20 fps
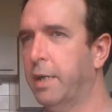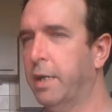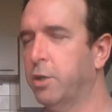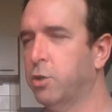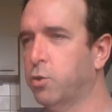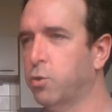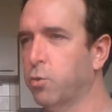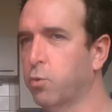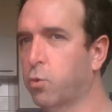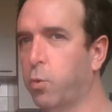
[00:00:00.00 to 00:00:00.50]

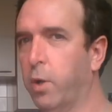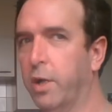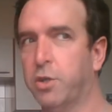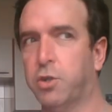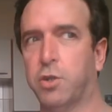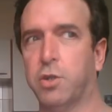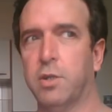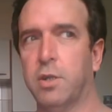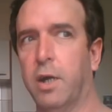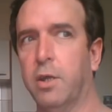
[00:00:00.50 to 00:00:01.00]
To
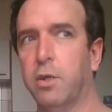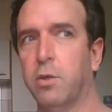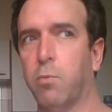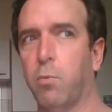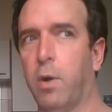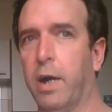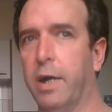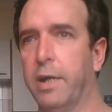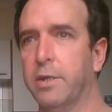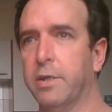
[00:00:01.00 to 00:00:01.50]
question
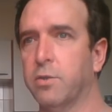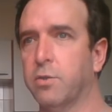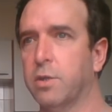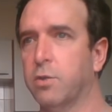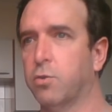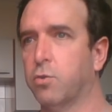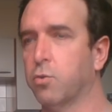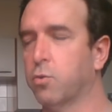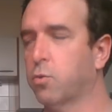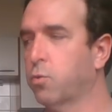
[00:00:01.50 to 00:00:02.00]
otherwise
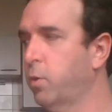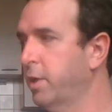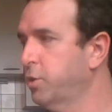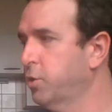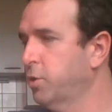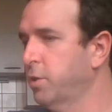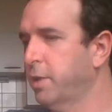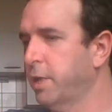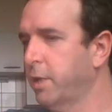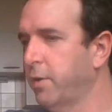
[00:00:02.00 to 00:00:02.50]
is to
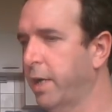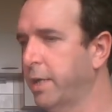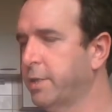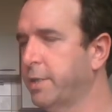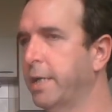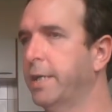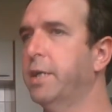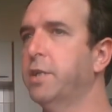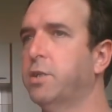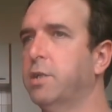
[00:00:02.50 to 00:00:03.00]
question their
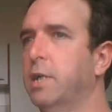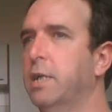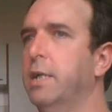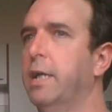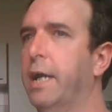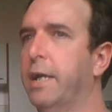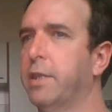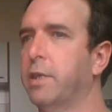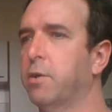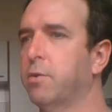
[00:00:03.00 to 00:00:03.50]

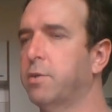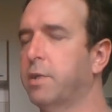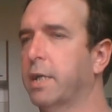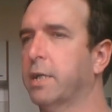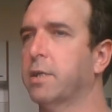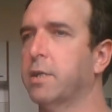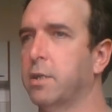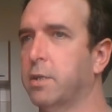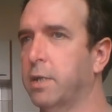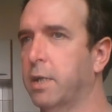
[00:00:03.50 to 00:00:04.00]
identity and their
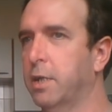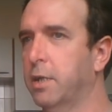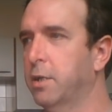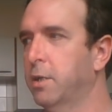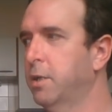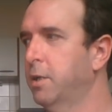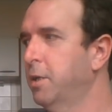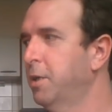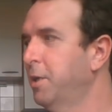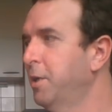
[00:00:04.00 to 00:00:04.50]
dignity."
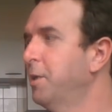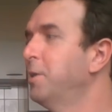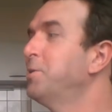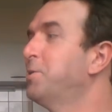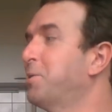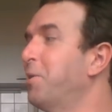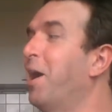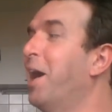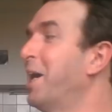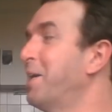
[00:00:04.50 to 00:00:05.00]

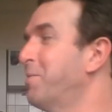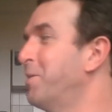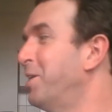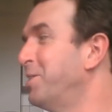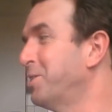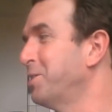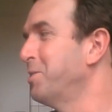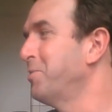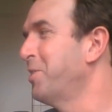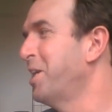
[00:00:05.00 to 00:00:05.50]
So I wrote.
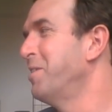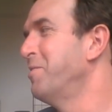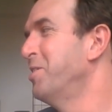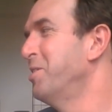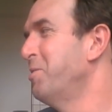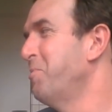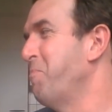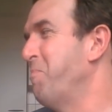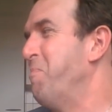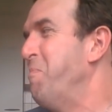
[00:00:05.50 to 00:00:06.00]
Do you know what I
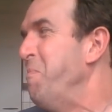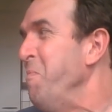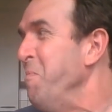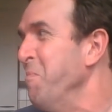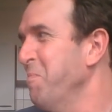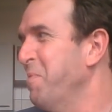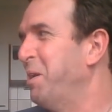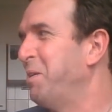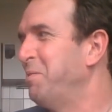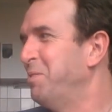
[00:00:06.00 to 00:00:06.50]
wrote?
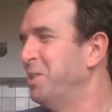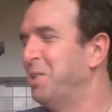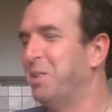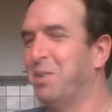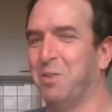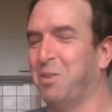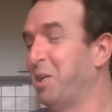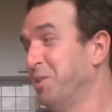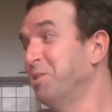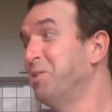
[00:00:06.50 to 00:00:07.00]

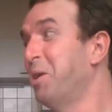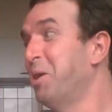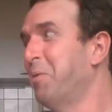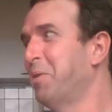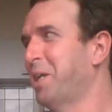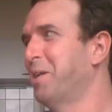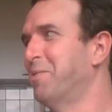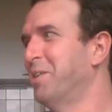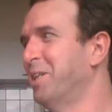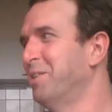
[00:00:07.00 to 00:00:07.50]
You know
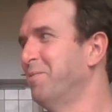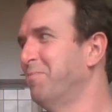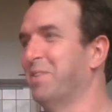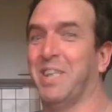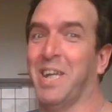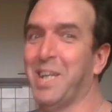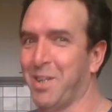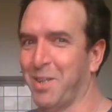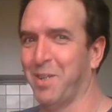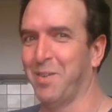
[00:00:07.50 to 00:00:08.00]
what I wrote, but
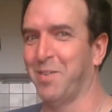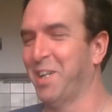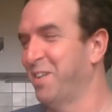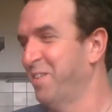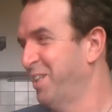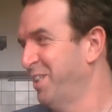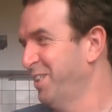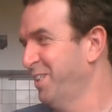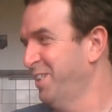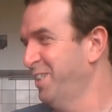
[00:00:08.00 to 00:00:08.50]
they don't know what I
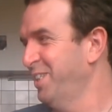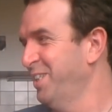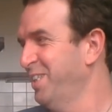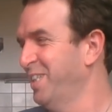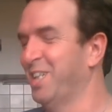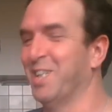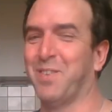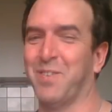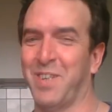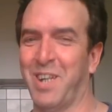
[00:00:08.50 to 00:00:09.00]
wrote.
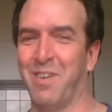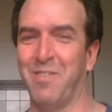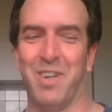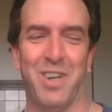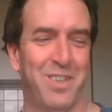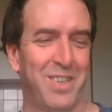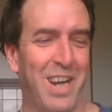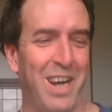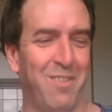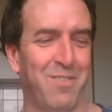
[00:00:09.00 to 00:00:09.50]
Here's what I
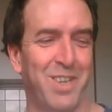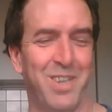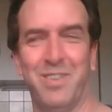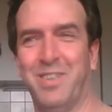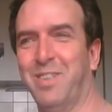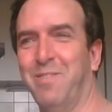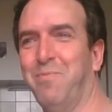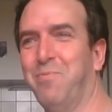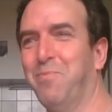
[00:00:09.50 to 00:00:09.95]
wrote. I wrote,